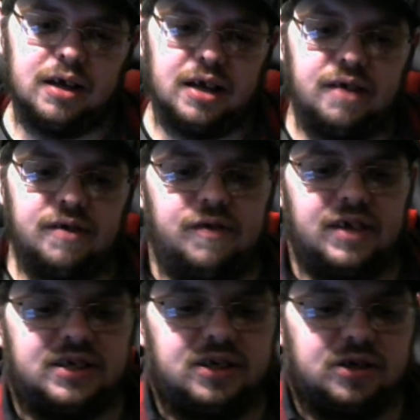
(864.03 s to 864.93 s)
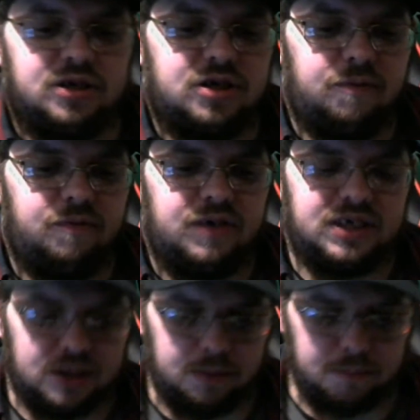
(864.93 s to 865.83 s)
Even if it's just something
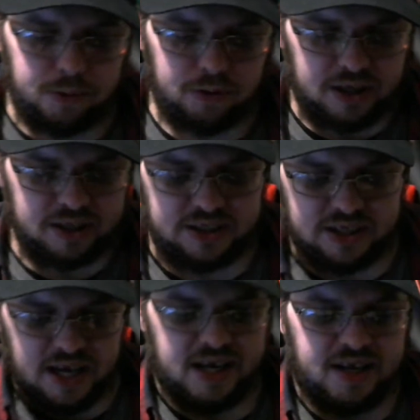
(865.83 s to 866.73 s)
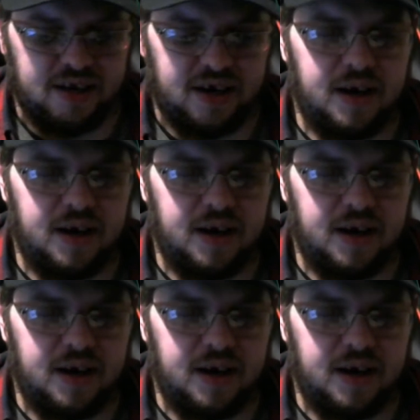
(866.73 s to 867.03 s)
simple, like saying